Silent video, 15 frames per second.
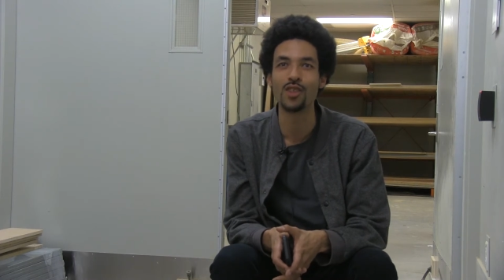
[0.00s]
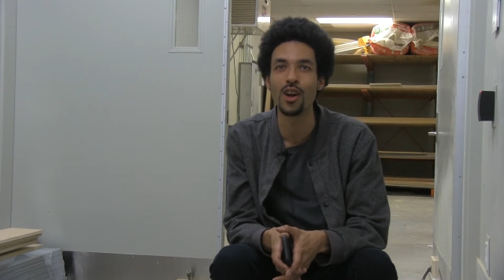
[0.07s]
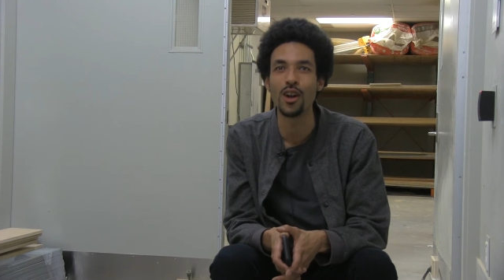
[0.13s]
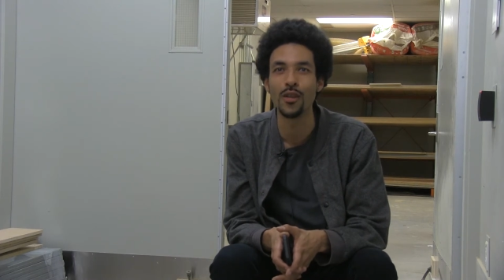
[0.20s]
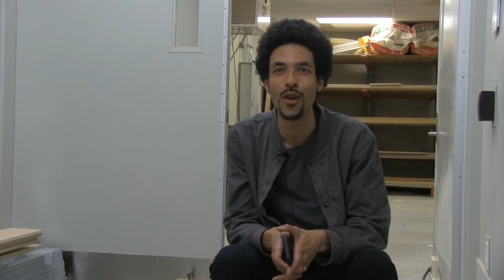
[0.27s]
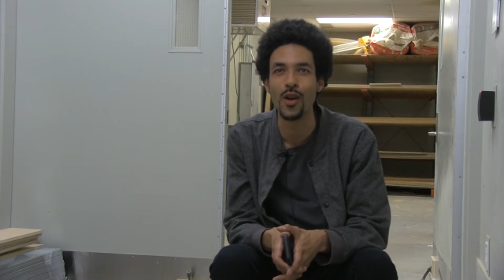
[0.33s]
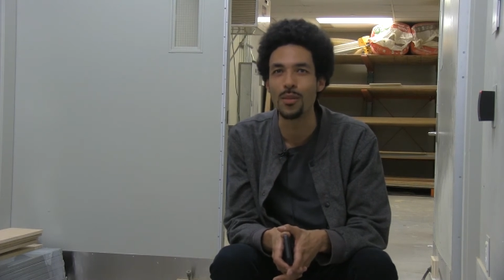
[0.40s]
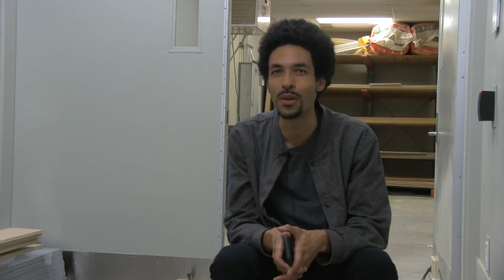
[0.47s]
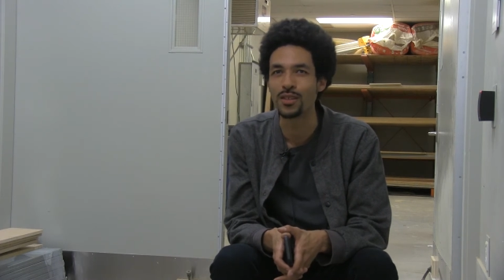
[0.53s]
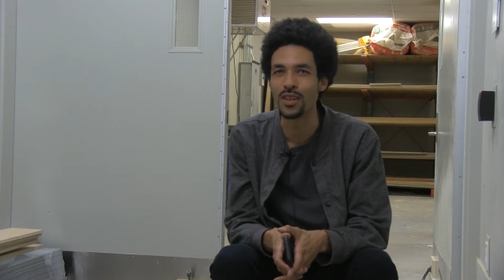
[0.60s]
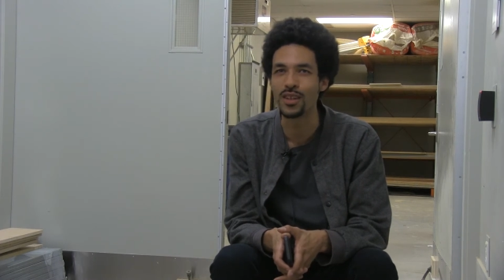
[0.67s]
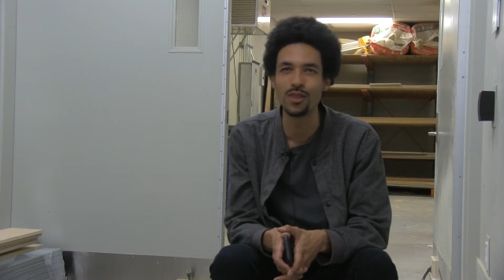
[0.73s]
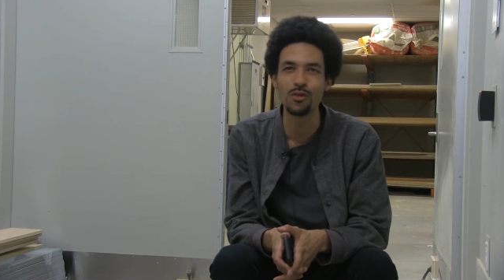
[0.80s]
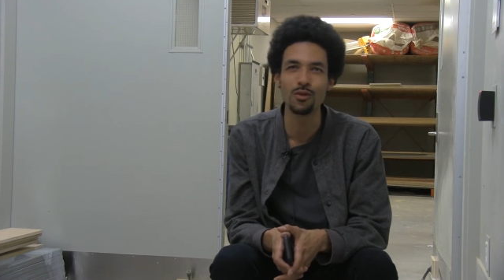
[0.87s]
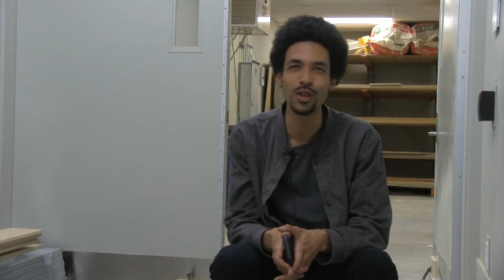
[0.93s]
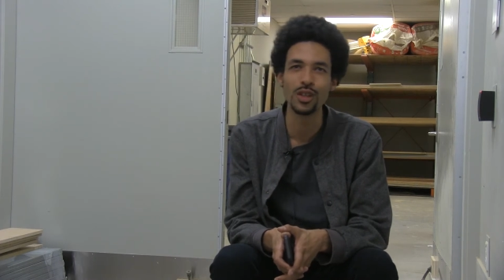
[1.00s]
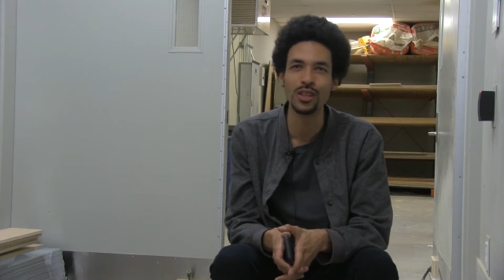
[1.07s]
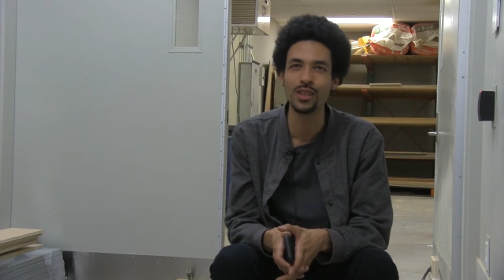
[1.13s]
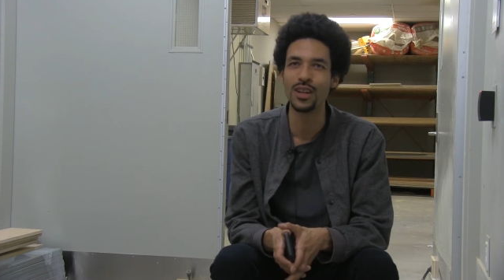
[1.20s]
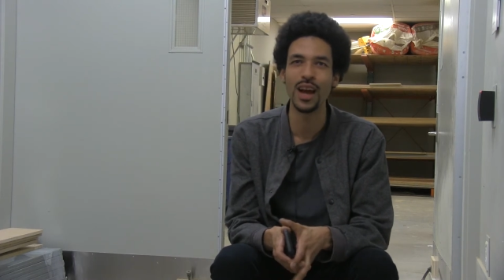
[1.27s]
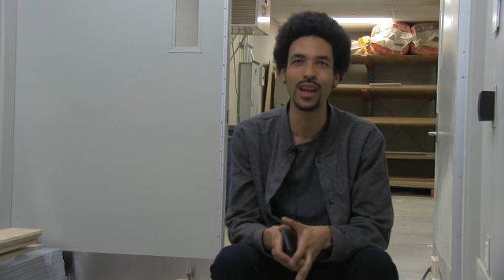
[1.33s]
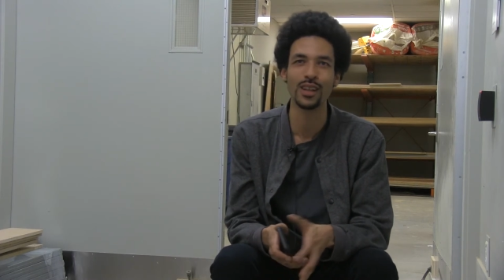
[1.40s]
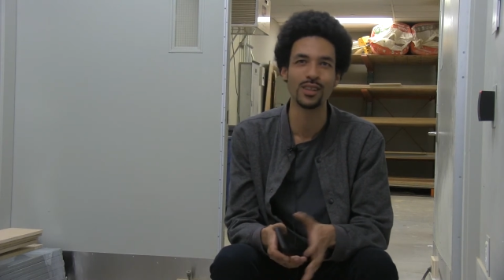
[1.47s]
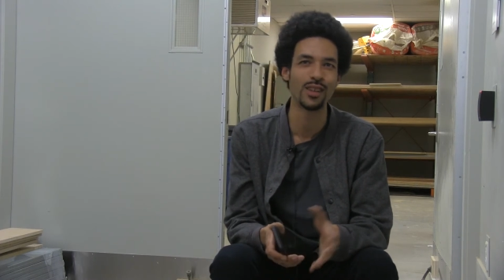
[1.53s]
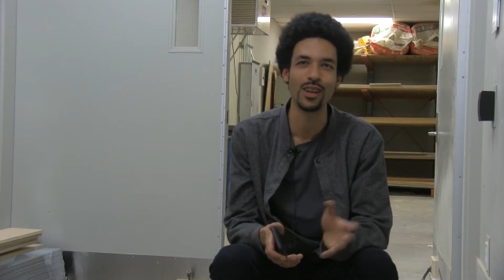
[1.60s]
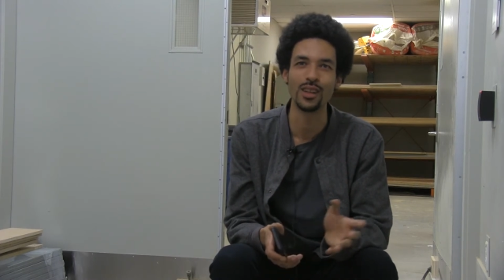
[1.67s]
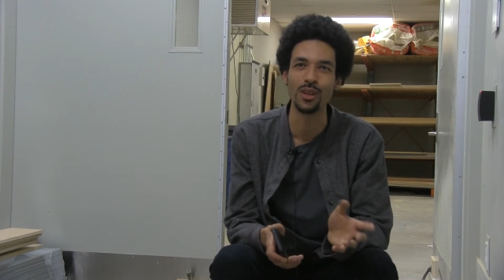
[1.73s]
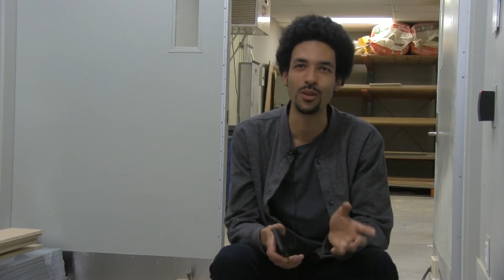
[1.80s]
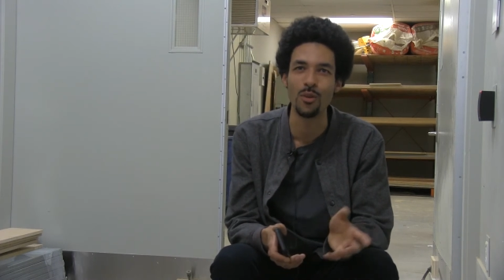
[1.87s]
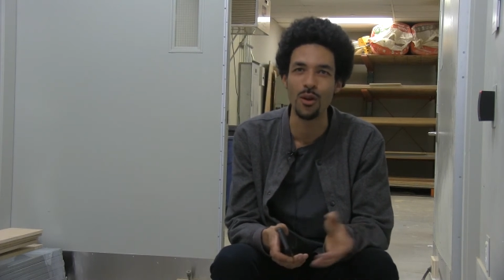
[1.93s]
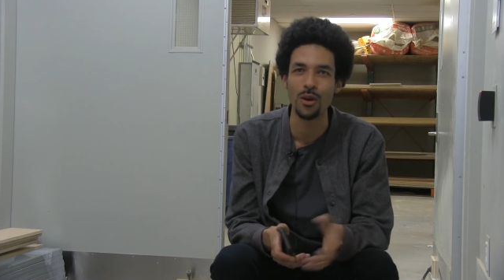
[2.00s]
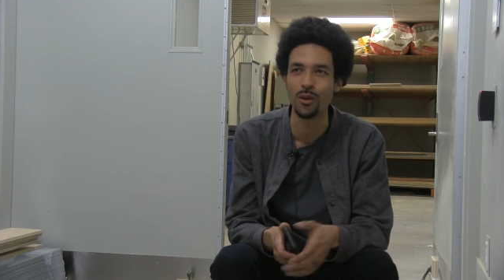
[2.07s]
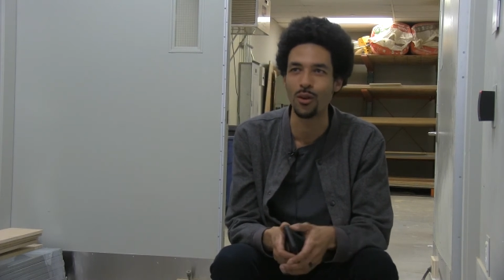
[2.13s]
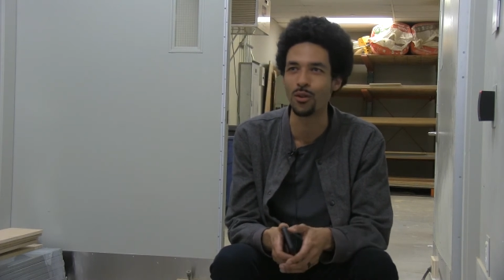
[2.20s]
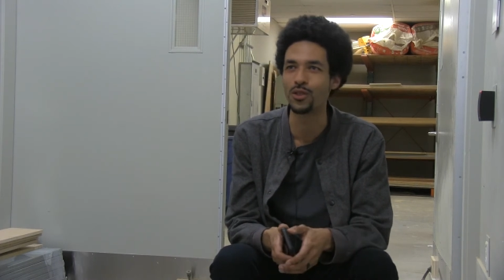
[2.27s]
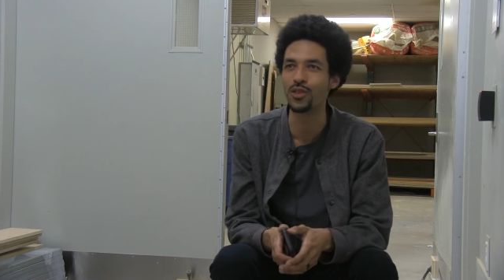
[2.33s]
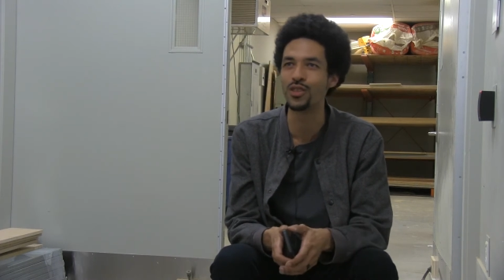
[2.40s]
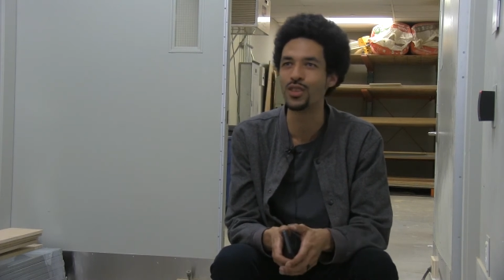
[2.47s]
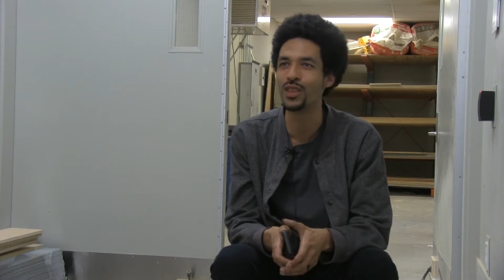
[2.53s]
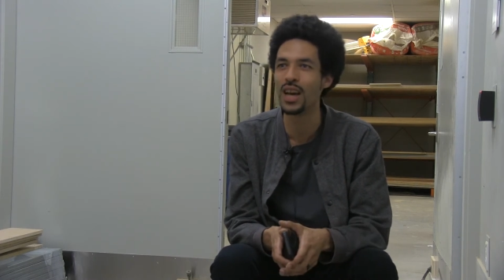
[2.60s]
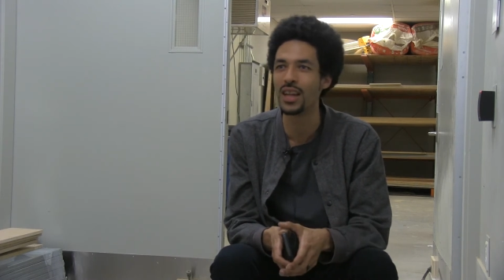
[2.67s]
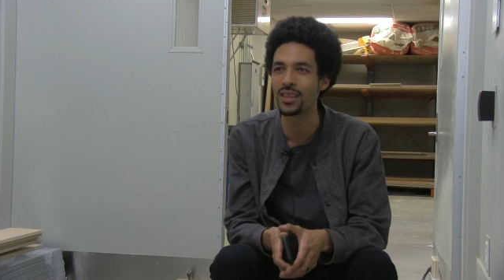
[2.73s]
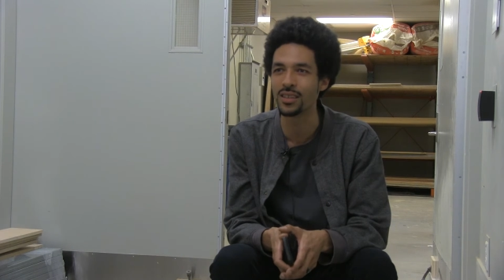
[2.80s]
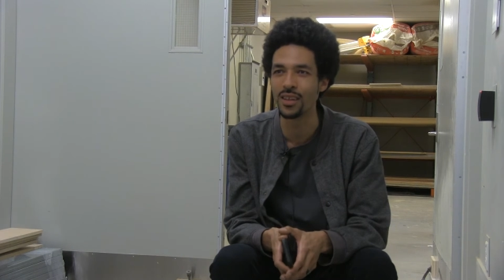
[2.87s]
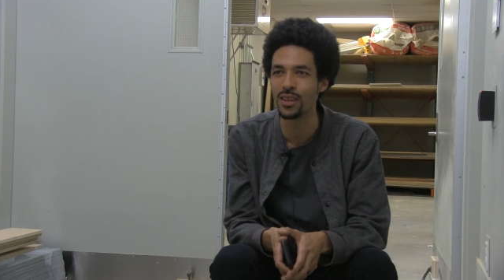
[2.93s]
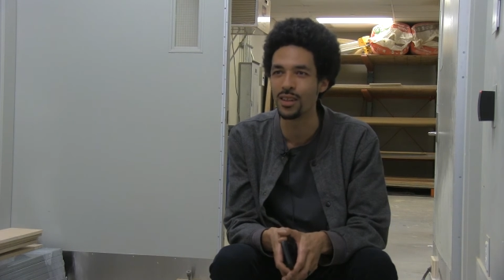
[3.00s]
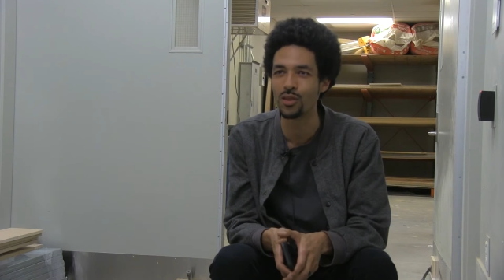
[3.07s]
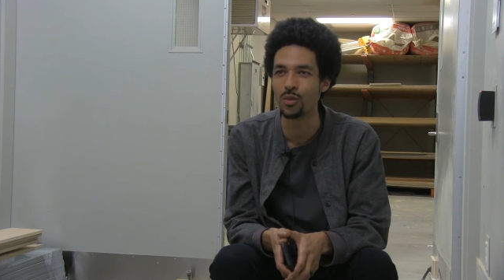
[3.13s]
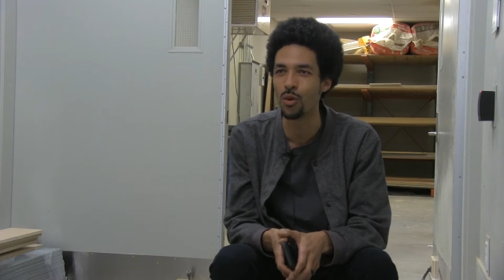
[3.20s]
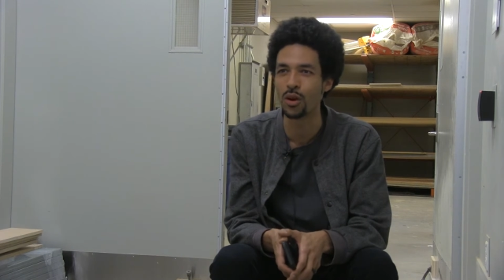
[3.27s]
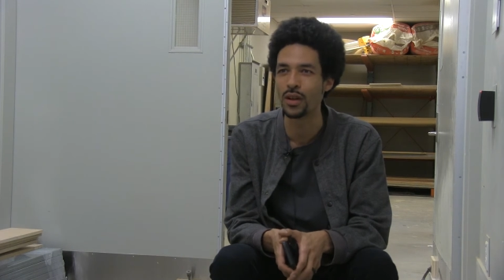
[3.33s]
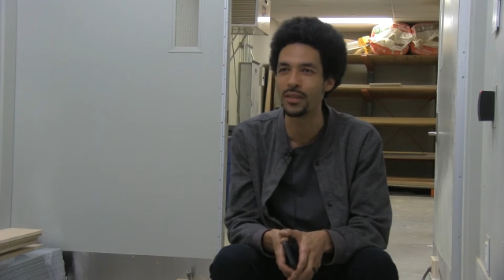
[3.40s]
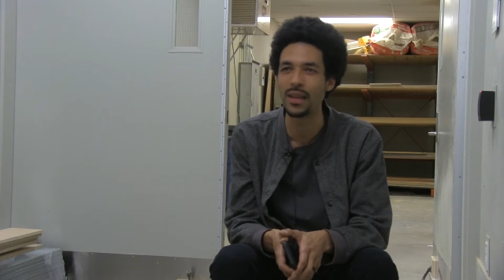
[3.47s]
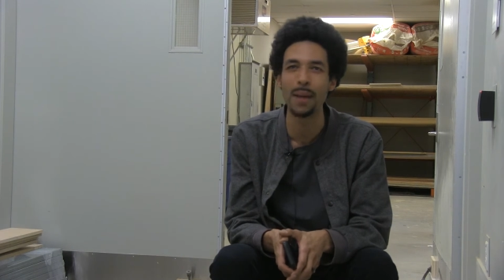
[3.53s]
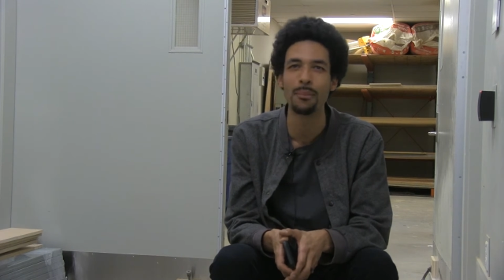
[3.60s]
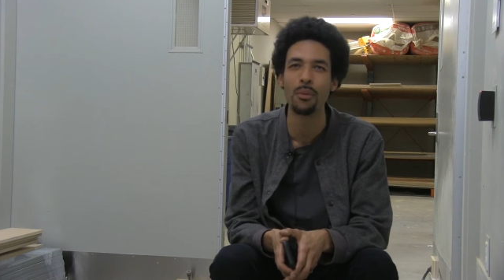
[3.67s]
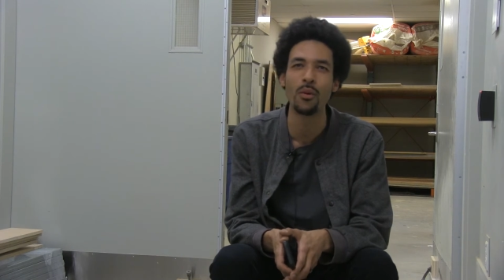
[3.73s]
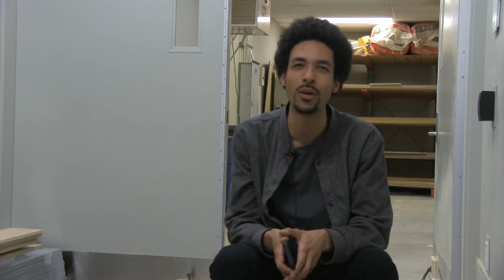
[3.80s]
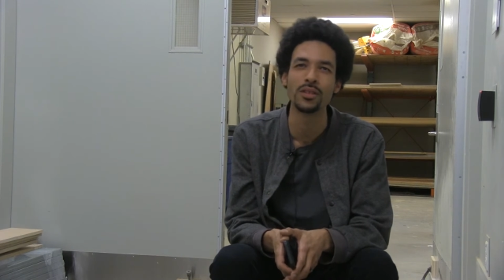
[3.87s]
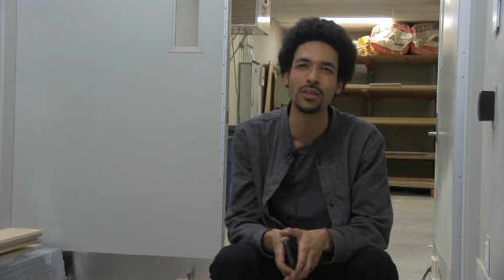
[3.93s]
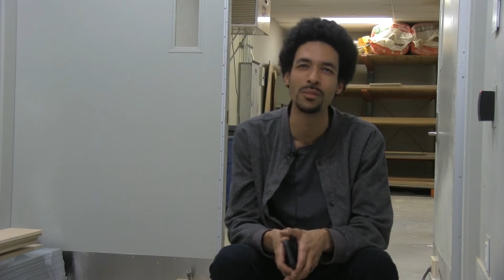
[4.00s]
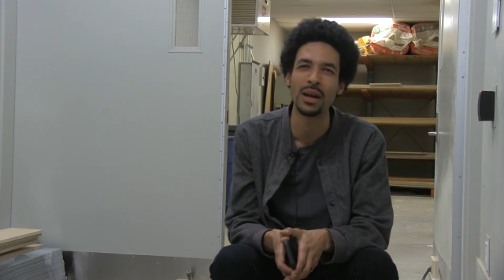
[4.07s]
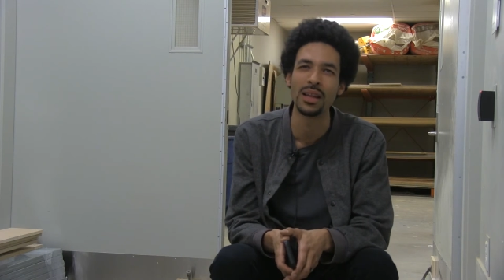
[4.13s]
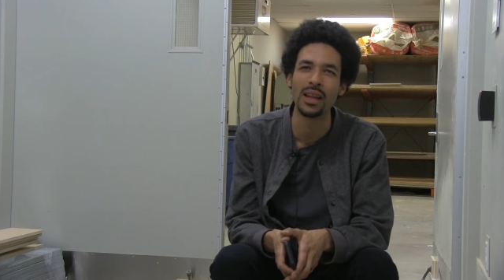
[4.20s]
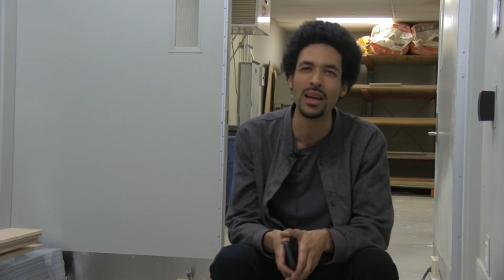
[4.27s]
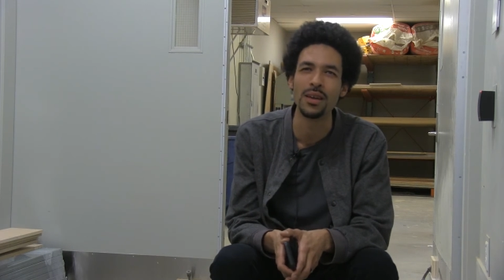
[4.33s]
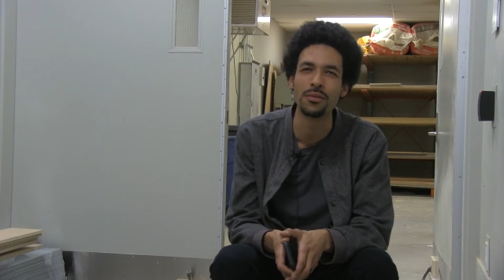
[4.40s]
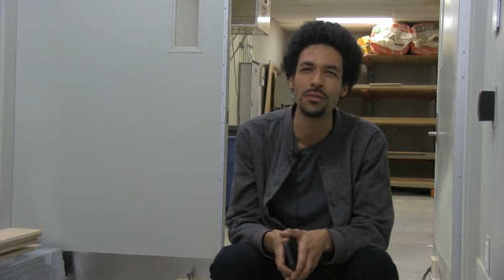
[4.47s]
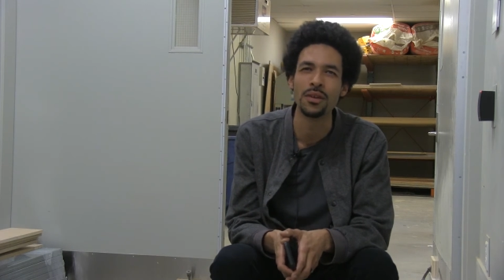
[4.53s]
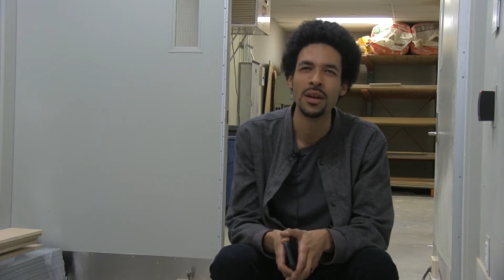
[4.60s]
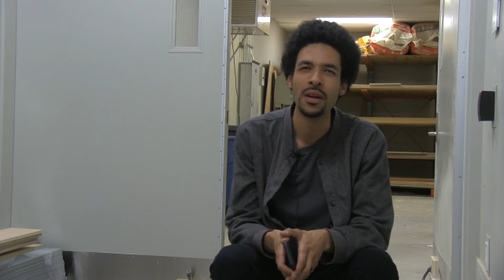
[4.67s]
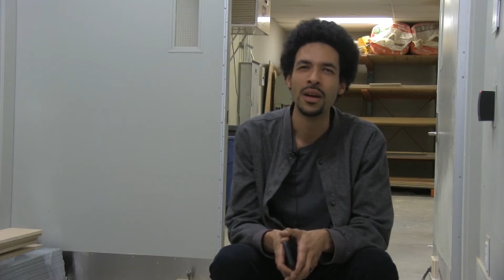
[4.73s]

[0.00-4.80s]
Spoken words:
not on there because I didn't read Alex Haley work or see Alex Haley's work at that point in my life.